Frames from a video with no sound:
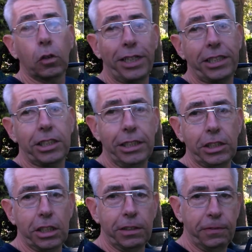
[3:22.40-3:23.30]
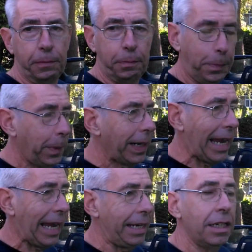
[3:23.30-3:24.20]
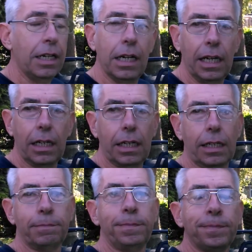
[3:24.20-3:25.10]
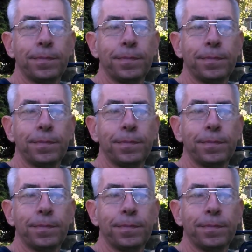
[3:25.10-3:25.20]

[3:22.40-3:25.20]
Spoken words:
Quick change of plan.